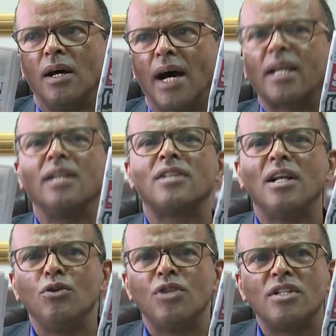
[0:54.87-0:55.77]
I can tell
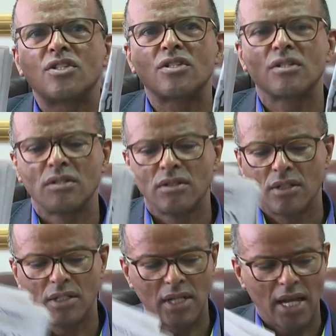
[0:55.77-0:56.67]
you this,
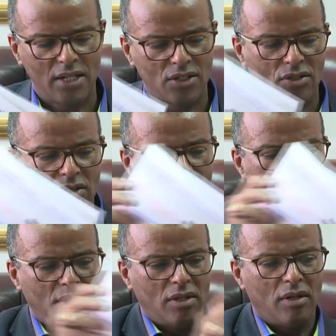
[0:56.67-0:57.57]
as
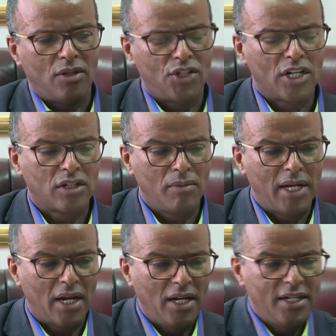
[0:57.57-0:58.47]
gentlemen
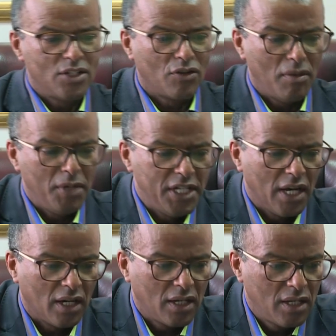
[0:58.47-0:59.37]
and ladies of the media
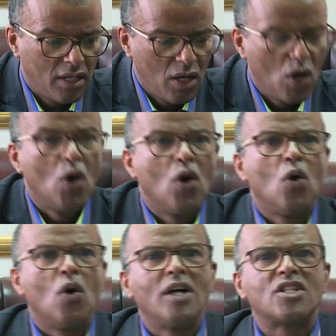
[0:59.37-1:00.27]

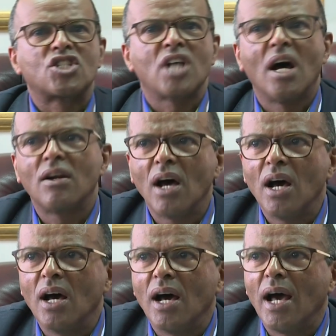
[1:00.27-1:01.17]

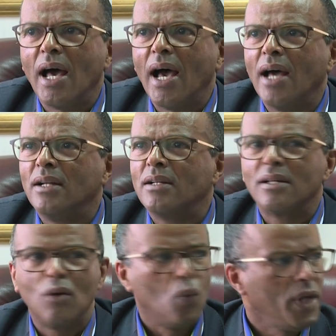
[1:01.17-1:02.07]
Sarah and
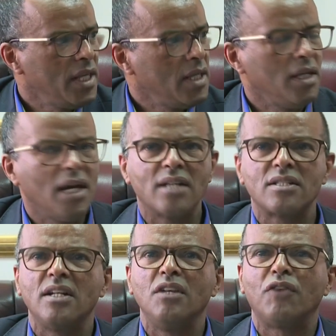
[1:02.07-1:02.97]
we as
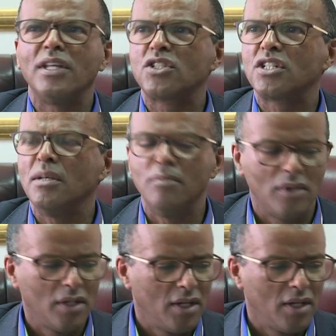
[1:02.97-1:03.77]
the defense team